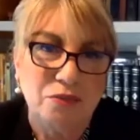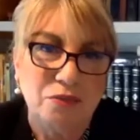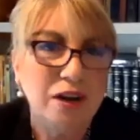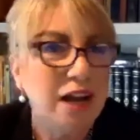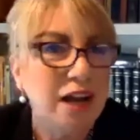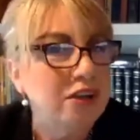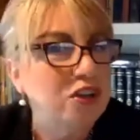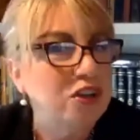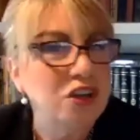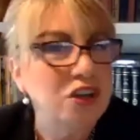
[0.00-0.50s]
we're
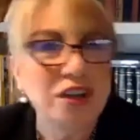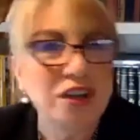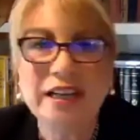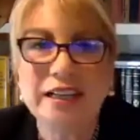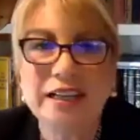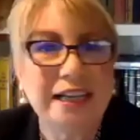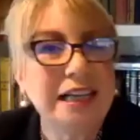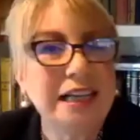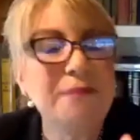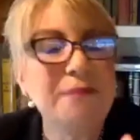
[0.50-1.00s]
not good
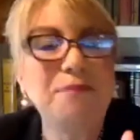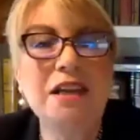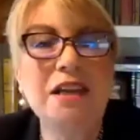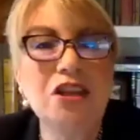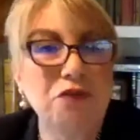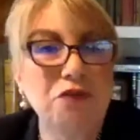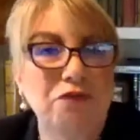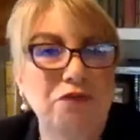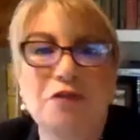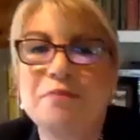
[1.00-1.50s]
at keeping
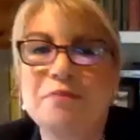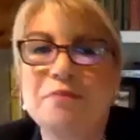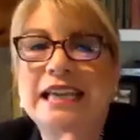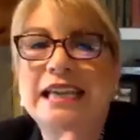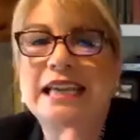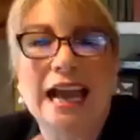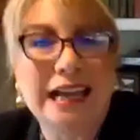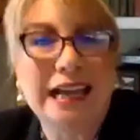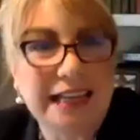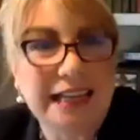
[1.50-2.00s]
you from
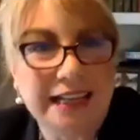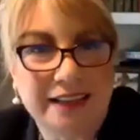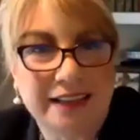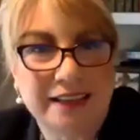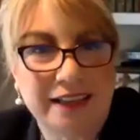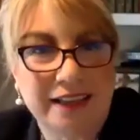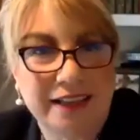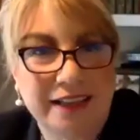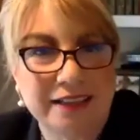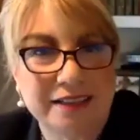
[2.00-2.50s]
getting
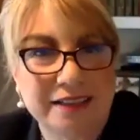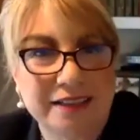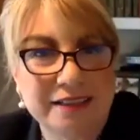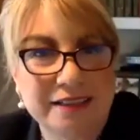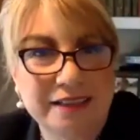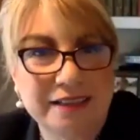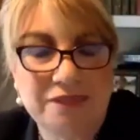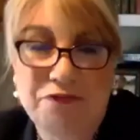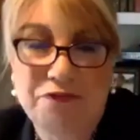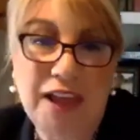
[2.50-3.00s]
things.
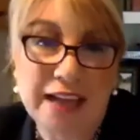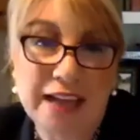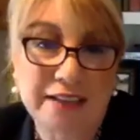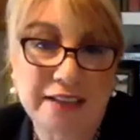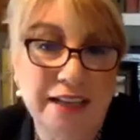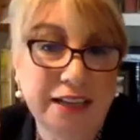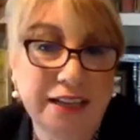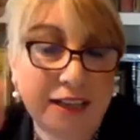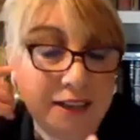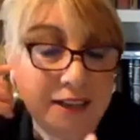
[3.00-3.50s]
In fact,
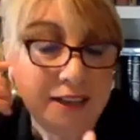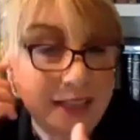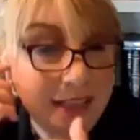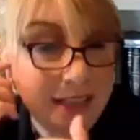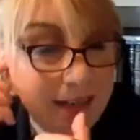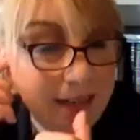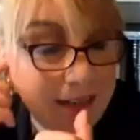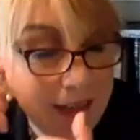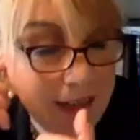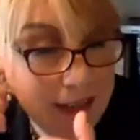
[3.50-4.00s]

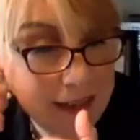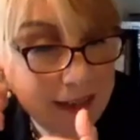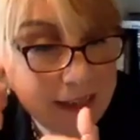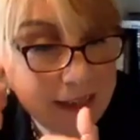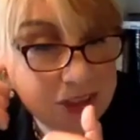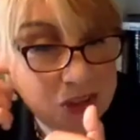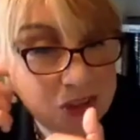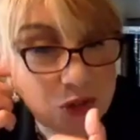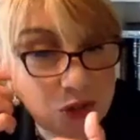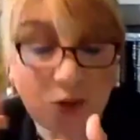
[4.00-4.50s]
the
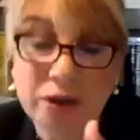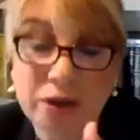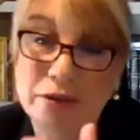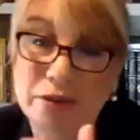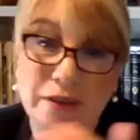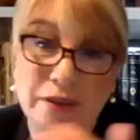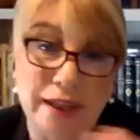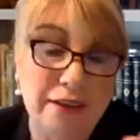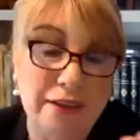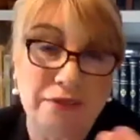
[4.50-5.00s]

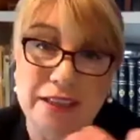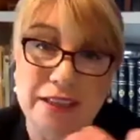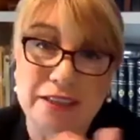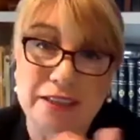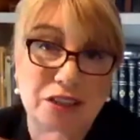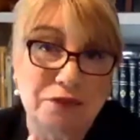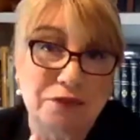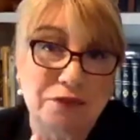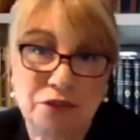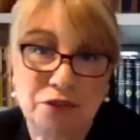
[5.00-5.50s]
historical
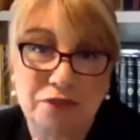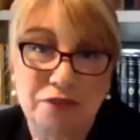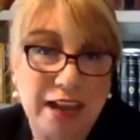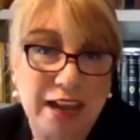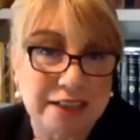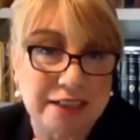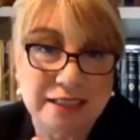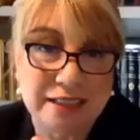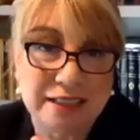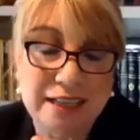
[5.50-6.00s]
evidence for
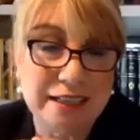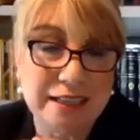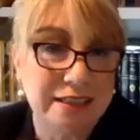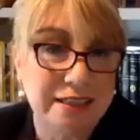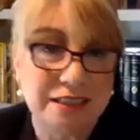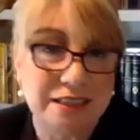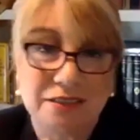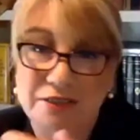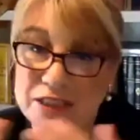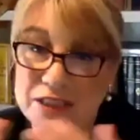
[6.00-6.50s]
vaccines
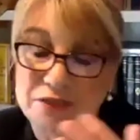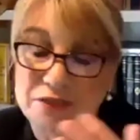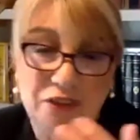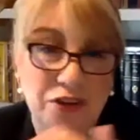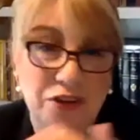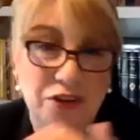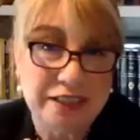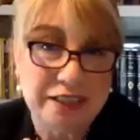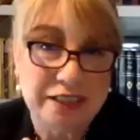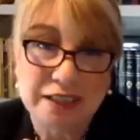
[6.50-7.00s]
is
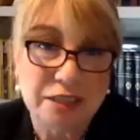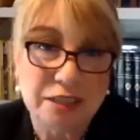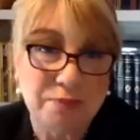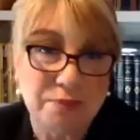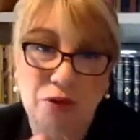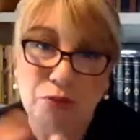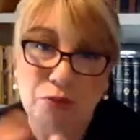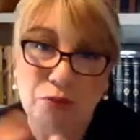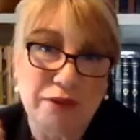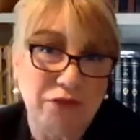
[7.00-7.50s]
very
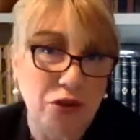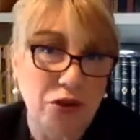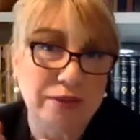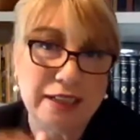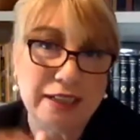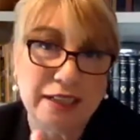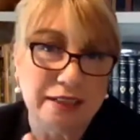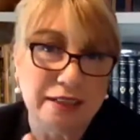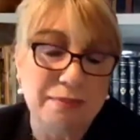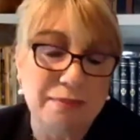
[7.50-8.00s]
dismal. We've
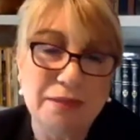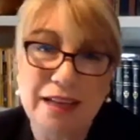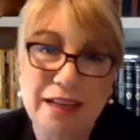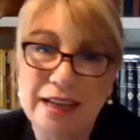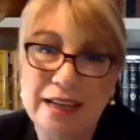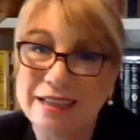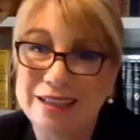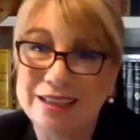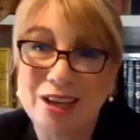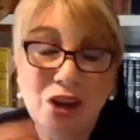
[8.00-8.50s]
only
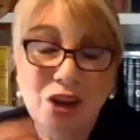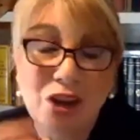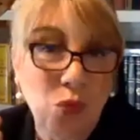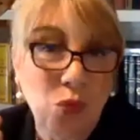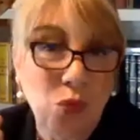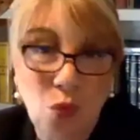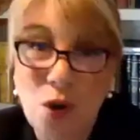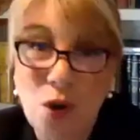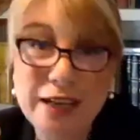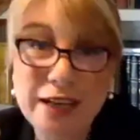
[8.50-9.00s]
eliminated
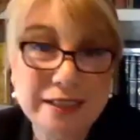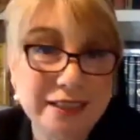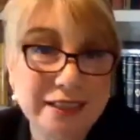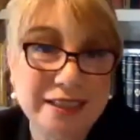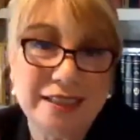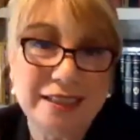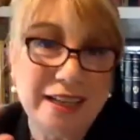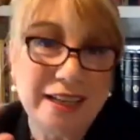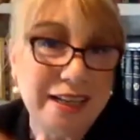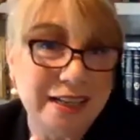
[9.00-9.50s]
one
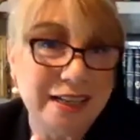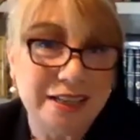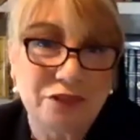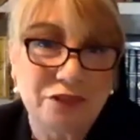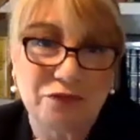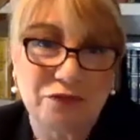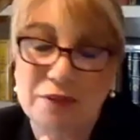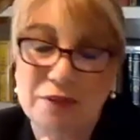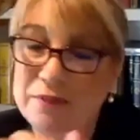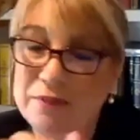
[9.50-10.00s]
disease
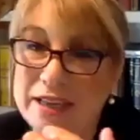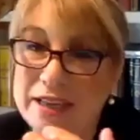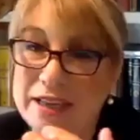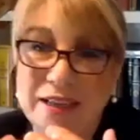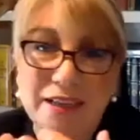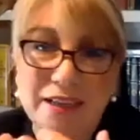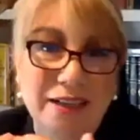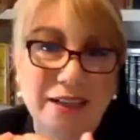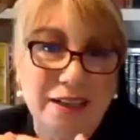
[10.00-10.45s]
from the